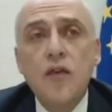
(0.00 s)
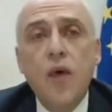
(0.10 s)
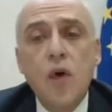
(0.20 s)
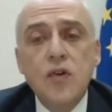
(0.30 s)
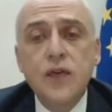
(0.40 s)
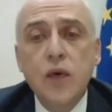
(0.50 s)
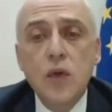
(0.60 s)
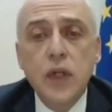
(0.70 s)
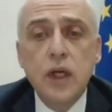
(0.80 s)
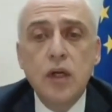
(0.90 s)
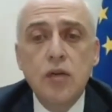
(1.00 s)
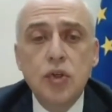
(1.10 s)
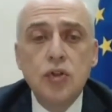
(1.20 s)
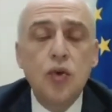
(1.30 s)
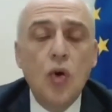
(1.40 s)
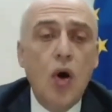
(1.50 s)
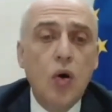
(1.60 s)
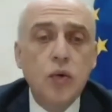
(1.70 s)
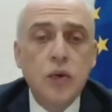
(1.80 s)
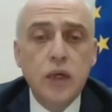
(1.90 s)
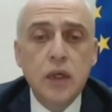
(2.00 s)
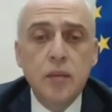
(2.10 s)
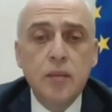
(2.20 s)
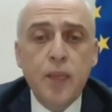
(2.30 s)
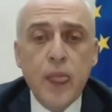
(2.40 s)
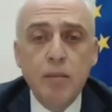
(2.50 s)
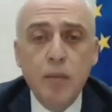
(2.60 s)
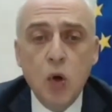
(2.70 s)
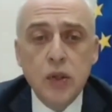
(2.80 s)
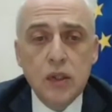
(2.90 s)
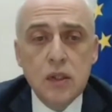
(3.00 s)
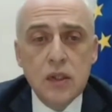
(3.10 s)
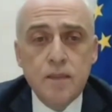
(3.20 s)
forcefully redraw the, the borders.